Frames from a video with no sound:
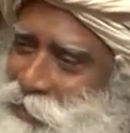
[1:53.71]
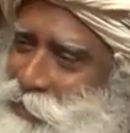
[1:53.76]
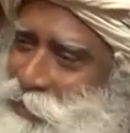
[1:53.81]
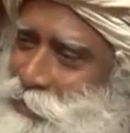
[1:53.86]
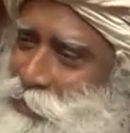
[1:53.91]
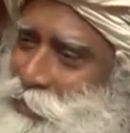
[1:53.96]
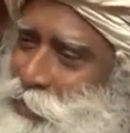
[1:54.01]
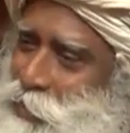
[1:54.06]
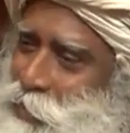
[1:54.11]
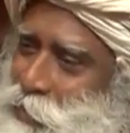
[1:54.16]

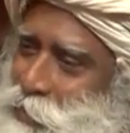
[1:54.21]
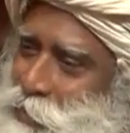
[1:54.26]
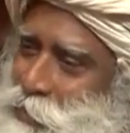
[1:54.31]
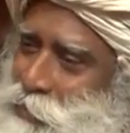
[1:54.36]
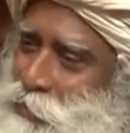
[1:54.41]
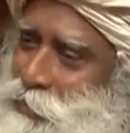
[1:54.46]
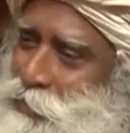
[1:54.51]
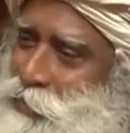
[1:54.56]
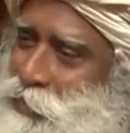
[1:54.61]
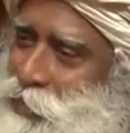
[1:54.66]

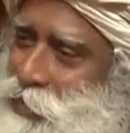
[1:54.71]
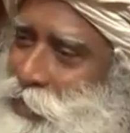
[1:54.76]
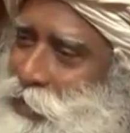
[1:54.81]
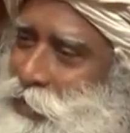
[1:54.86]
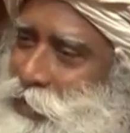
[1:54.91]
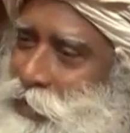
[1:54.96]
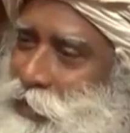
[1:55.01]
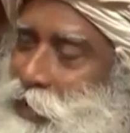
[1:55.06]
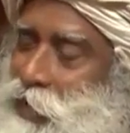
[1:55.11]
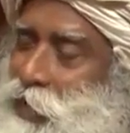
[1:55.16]
So,
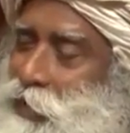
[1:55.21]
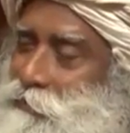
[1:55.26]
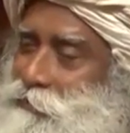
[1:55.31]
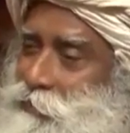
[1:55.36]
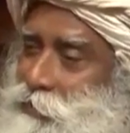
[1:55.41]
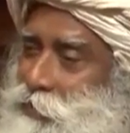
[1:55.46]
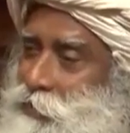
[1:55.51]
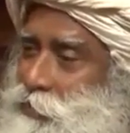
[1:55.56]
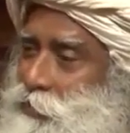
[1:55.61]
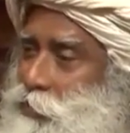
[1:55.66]

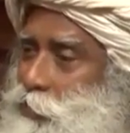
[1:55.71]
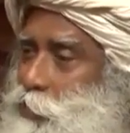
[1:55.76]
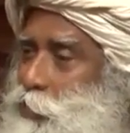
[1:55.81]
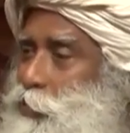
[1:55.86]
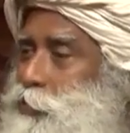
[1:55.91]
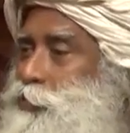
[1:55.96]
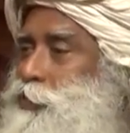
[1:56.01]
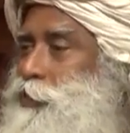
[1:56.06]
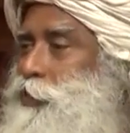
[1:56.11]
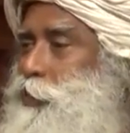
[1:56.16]
laughter is a
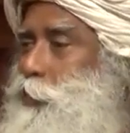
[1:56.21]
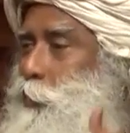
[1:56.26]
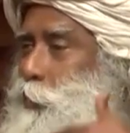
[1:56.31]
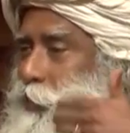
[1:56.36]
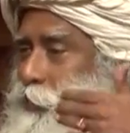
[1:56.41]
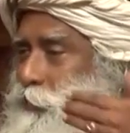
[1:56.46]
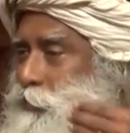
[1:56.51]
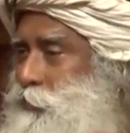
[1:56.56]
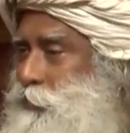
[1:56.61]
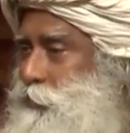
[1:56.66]

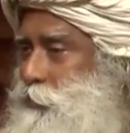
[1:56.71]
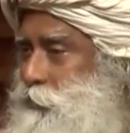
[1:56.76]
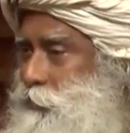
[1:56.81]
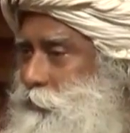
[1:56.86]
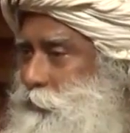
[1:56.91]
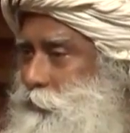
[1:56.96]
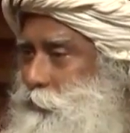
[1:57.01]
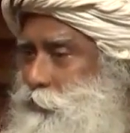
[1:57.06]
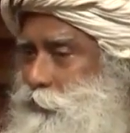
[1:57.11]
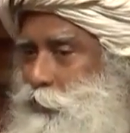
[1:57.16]
consequence.
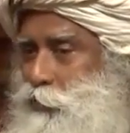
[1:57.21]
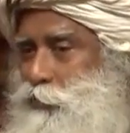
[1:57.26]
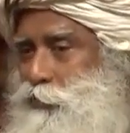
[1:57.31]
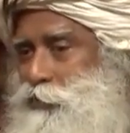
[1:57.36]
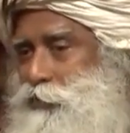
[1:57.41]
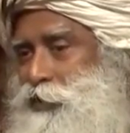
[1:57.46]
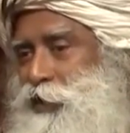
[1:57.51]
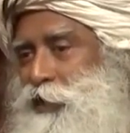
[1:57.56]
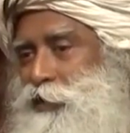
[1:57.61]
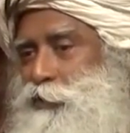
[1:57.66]

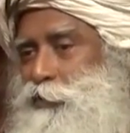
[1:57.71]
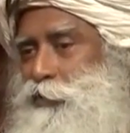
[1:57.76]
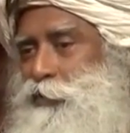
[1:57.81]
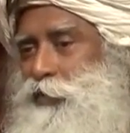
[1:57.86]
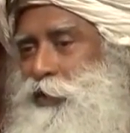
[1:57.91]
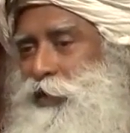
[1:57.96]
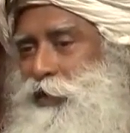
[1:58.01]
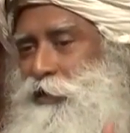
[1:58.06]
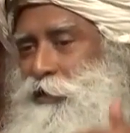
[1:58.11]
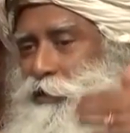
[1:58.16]
Don't try to
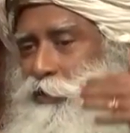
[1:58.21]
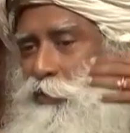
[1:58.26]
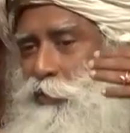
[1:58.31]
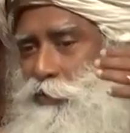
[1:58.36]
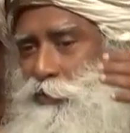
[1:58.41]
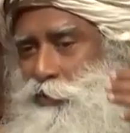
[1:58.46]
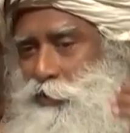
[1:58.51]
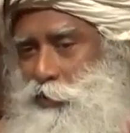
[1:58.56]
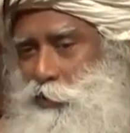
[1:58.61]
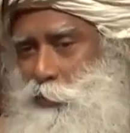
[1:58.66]
create the
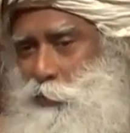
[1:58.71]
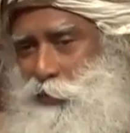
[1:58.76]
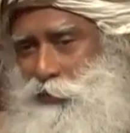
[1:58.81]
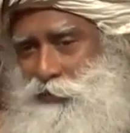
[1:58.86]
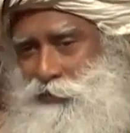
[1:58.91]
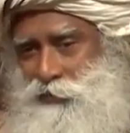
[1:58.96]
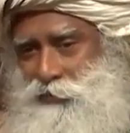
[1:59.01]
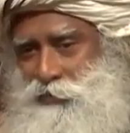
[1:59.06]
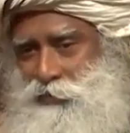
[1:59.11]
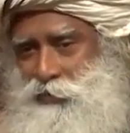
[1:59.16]

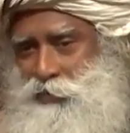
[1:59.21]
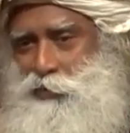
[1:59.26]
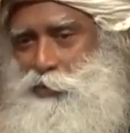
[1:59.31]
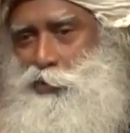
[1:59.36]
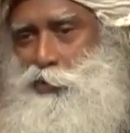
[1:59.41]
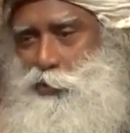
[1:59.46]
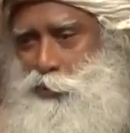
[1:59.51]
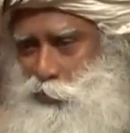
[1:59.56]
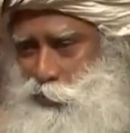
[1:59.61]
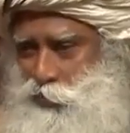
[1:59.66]
consequence.
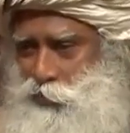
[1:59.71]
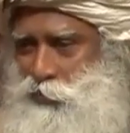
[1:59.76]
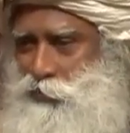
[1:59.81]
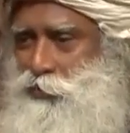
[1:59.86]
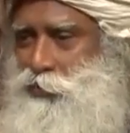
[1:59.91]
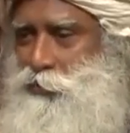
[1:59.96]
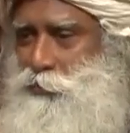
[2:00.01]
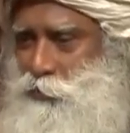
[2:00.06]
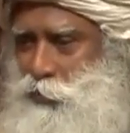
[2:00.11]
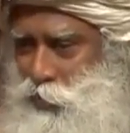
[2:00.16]
You
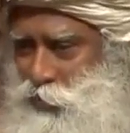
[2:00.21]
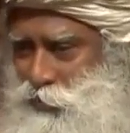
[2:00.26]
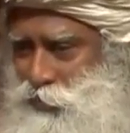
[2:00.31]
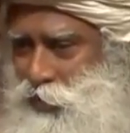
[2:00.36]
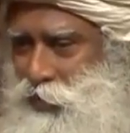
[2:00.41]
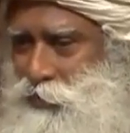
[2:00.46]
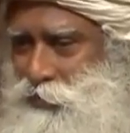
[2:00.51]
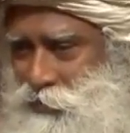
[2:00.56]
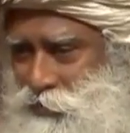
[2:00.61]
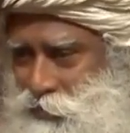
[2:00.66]
work this
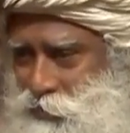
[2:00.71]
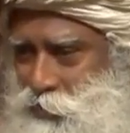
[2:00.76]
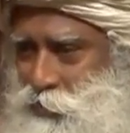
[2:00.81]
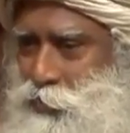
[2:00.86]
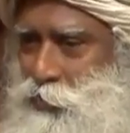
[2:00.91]
process, the